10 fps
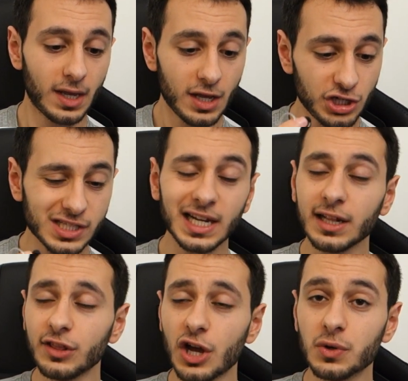Just a
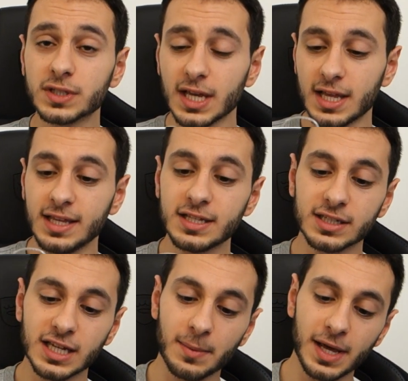little note, these
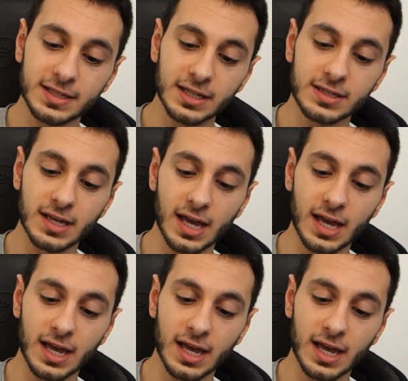are terminated